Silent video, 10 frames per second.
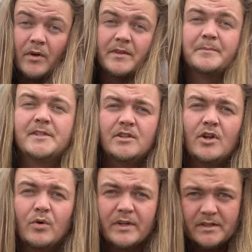want them to
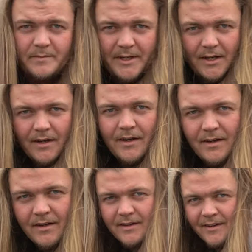notice me.
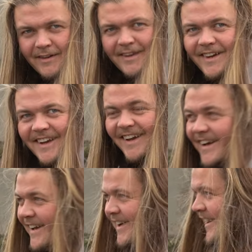Mmm.